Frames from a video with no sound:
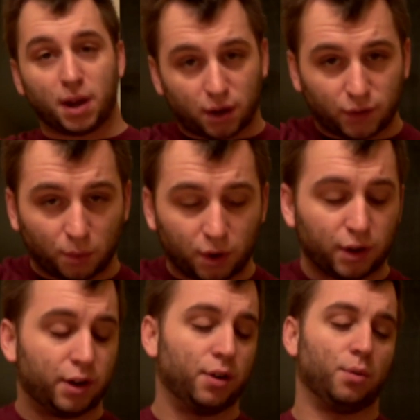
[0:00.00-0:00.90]
yet because I
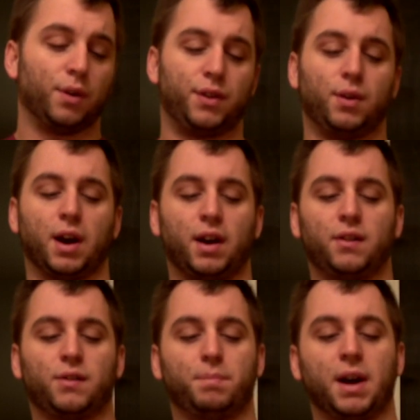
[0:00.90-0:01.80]
wanted to do it with you
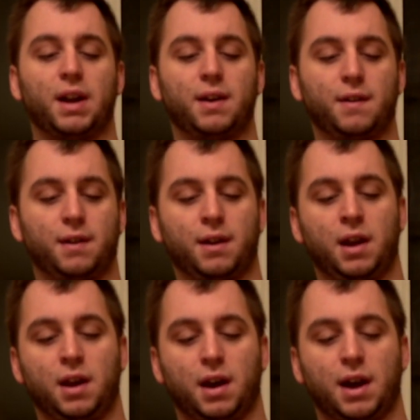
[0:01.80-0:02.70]
guys, but
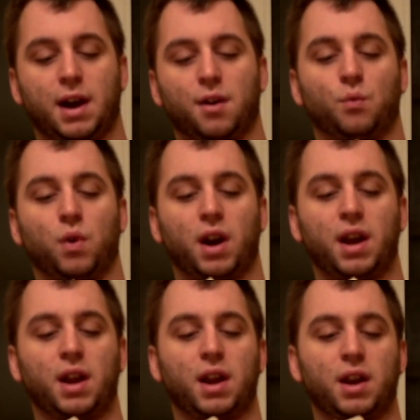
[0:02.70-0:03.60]
uh, when
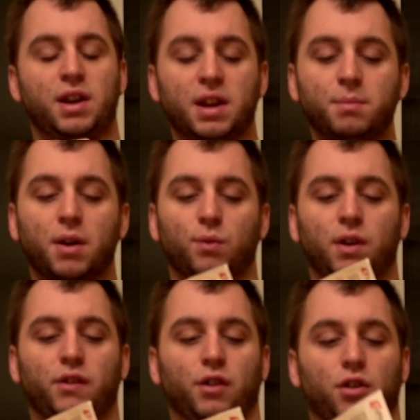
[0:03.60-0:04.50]
I did my
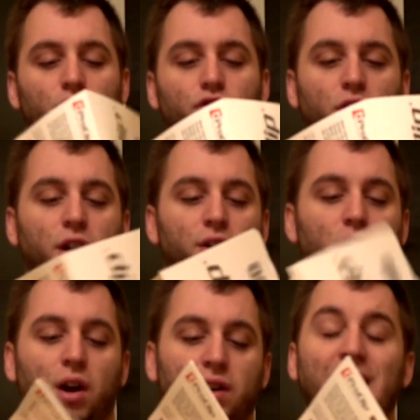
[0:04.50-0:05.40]
research and I
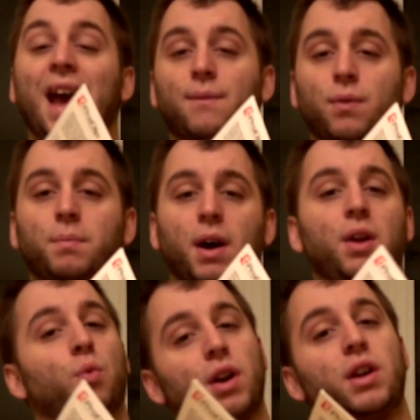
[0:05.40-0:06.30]
talked to
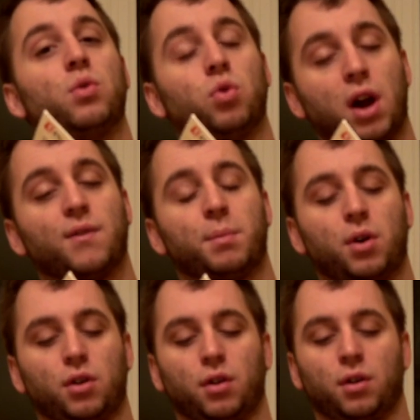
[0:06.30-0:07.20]
everybody, what do you love
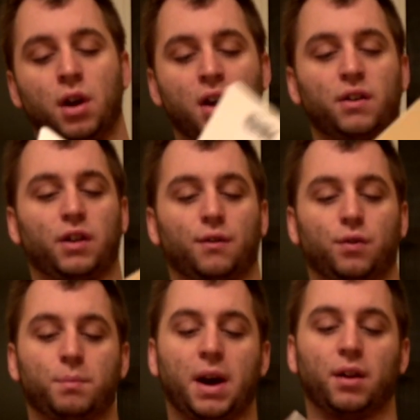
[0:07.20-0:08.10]
about your cell
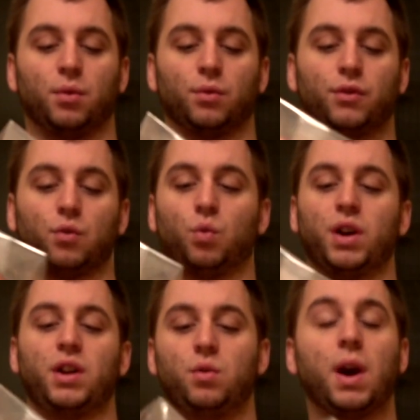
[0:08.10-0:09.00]
phone mounts?
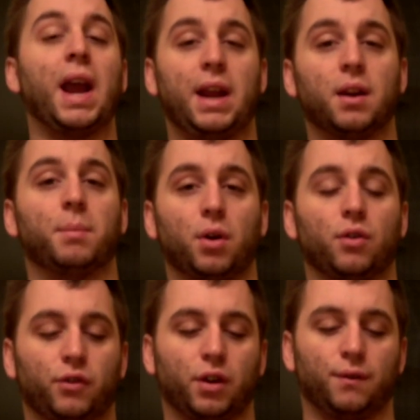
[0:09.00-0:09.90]
What do you hate about
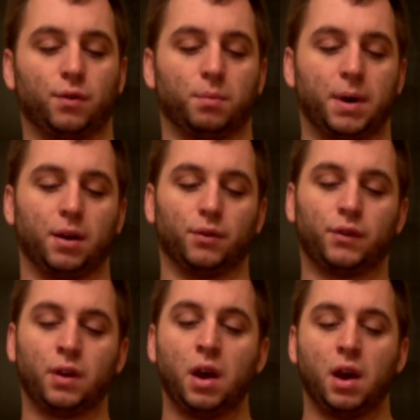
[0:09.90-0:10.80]
your cell phone
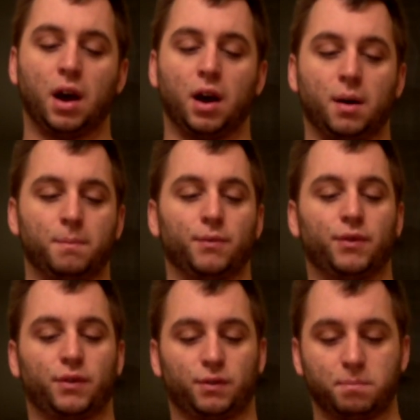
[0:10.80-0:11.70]
mounts?
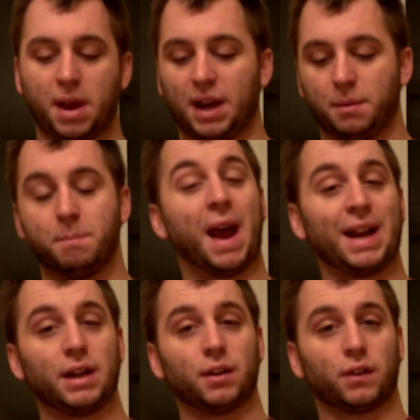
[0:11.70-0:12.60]
Um, mag
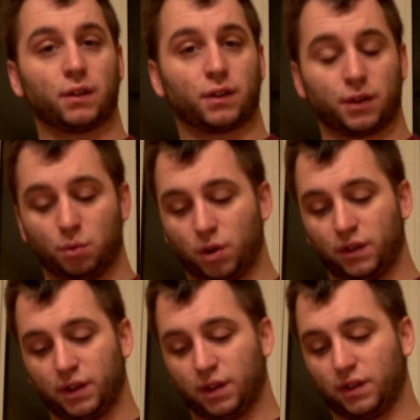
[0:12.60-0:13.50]
magnets, the
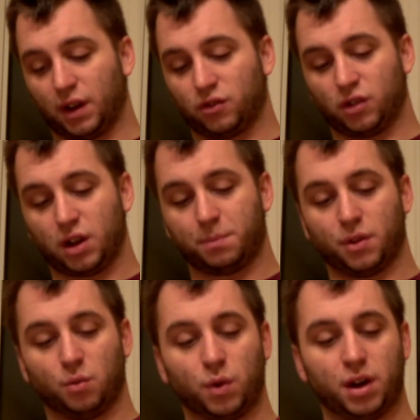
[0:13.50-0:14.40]
ones that suction cup to
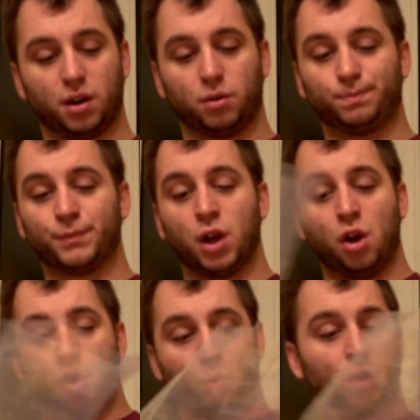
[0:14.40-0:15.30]
the window,
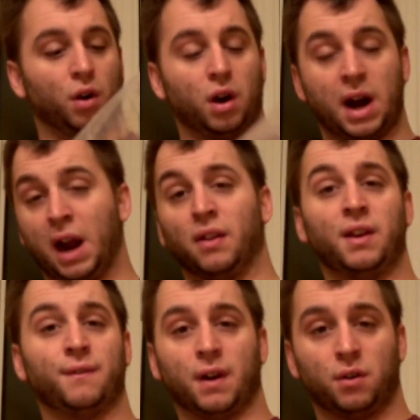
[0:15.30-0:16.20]
were
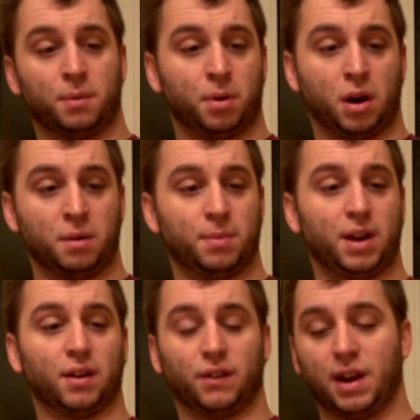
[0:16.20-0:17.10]
highly frowned upon
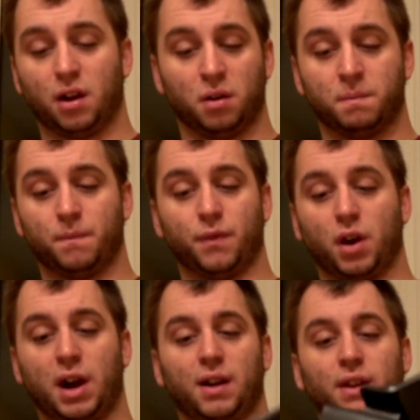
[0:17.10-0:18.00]
because they are
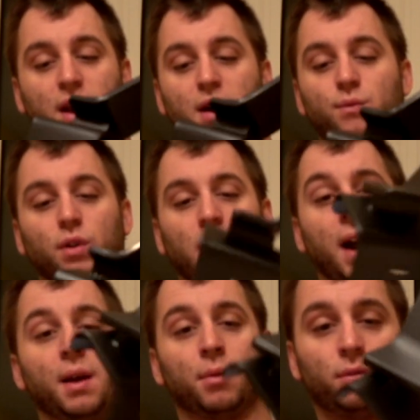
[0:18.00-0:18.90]
highly
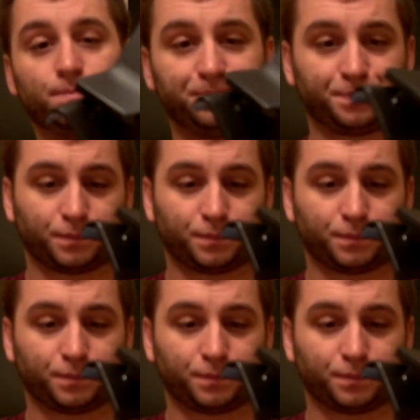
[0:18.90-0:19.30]
unreliable.